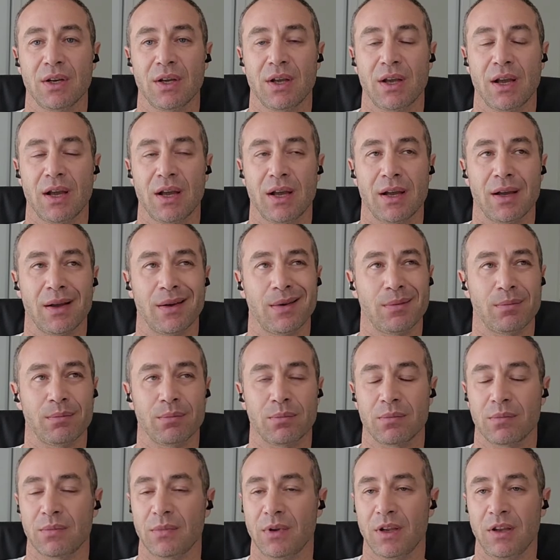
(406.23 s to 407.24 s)
um,
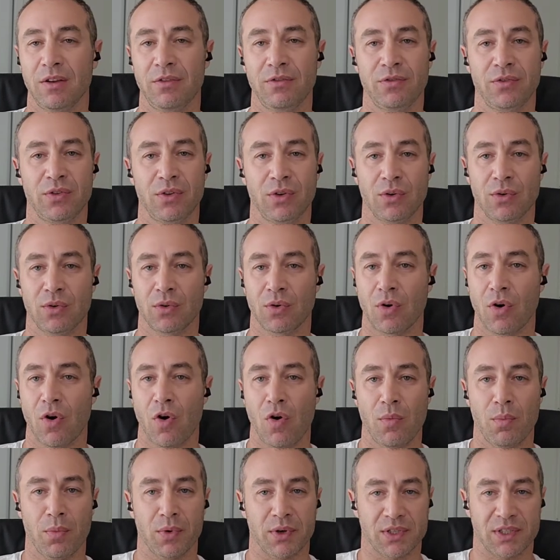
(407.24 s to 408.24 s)
if you
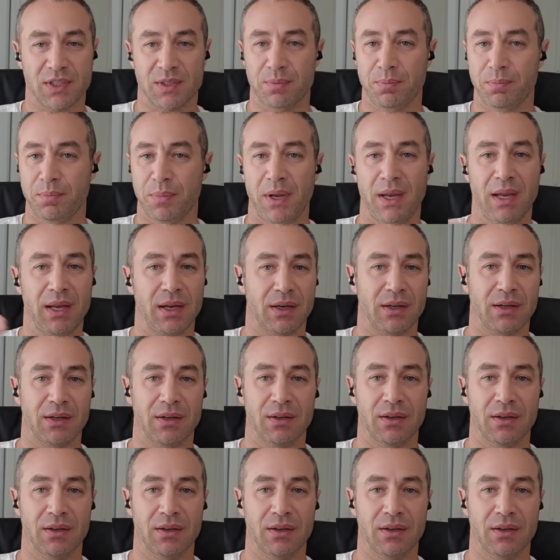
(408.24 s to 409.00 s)
almost peak